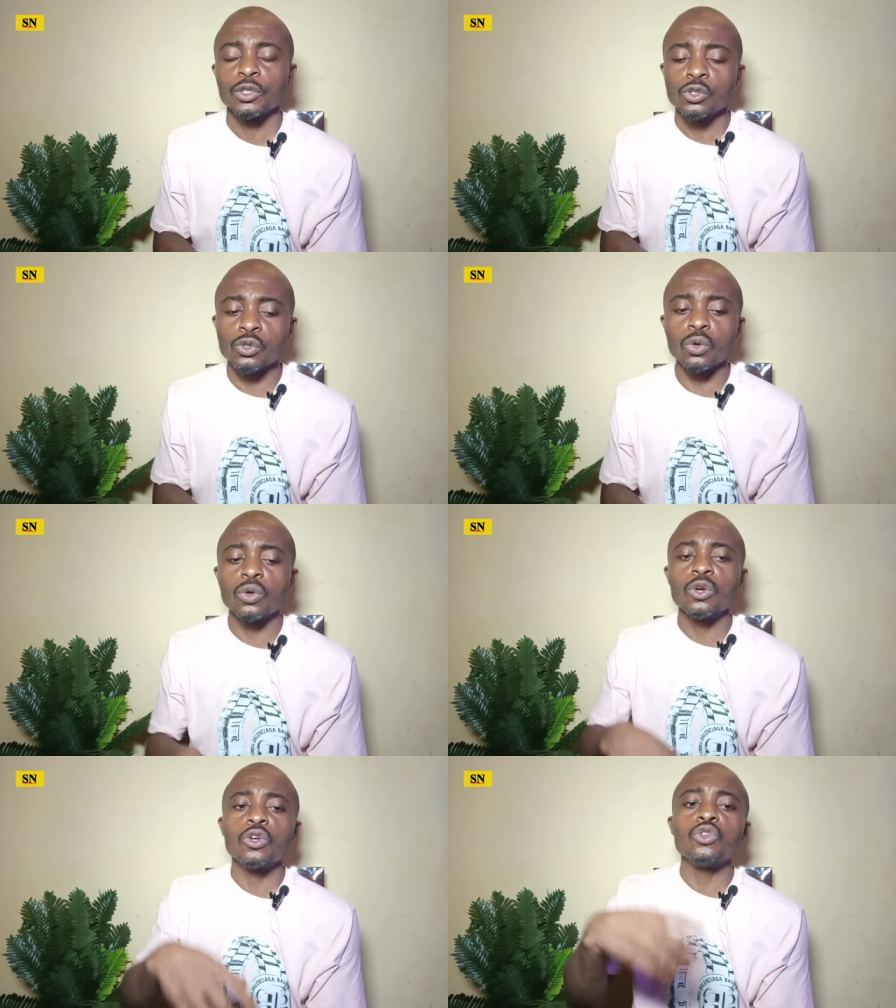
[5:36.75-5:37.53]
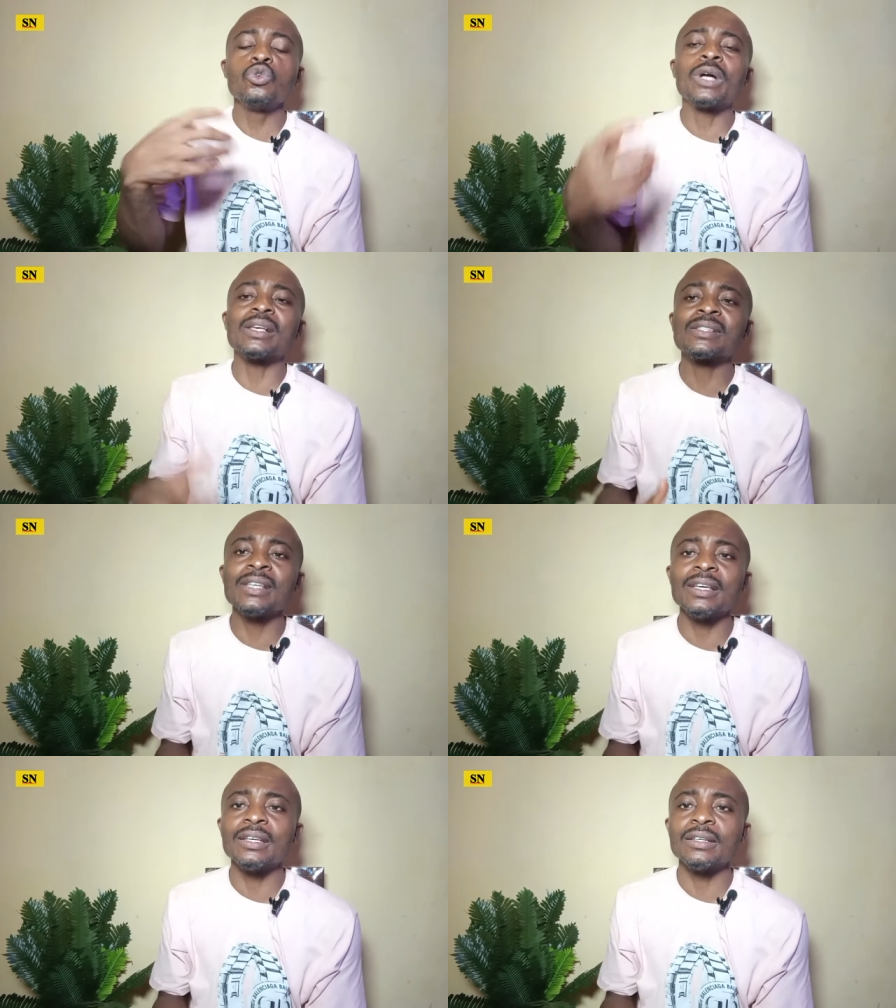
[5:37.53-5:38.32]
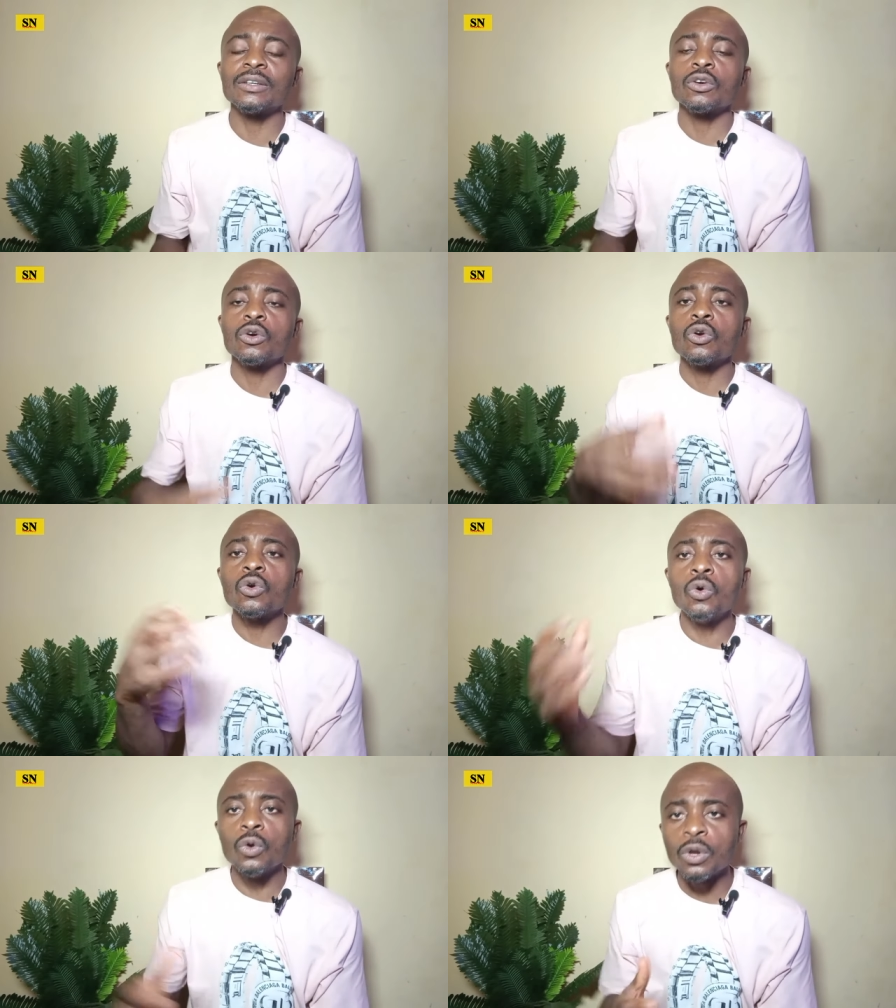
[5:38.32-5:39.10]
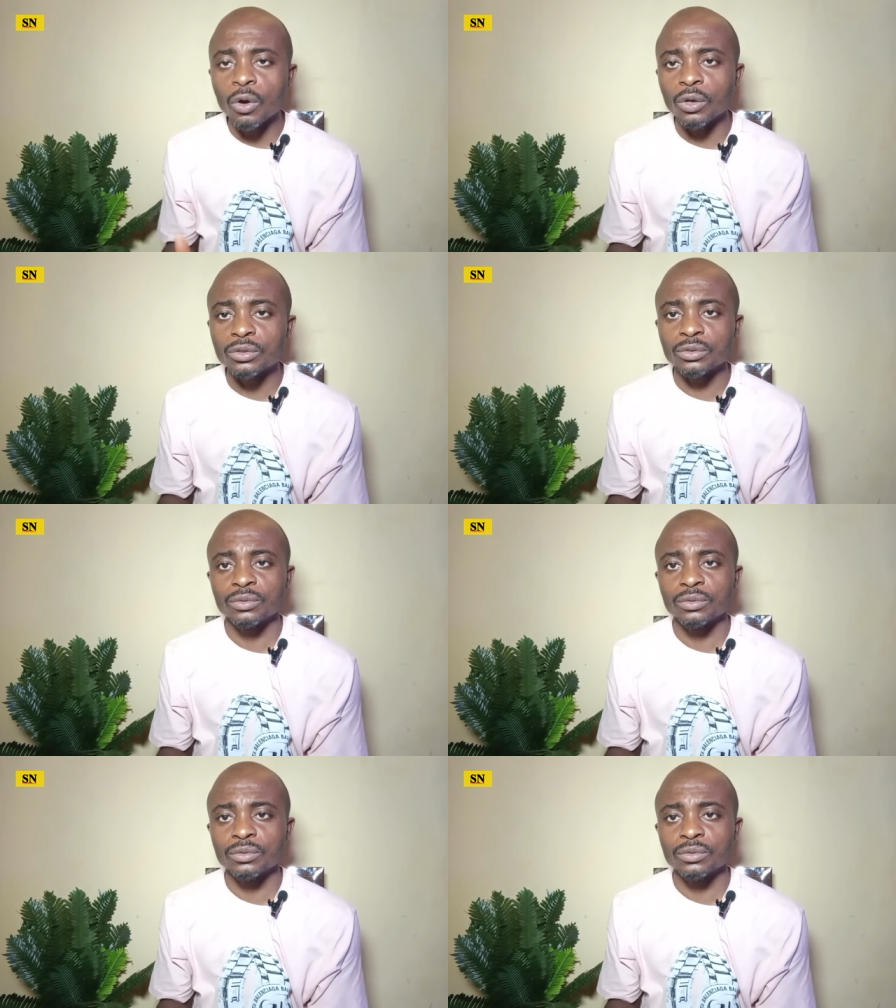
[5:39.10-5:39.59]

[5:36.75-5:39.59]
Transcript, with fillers: So you can say, Oh Lord,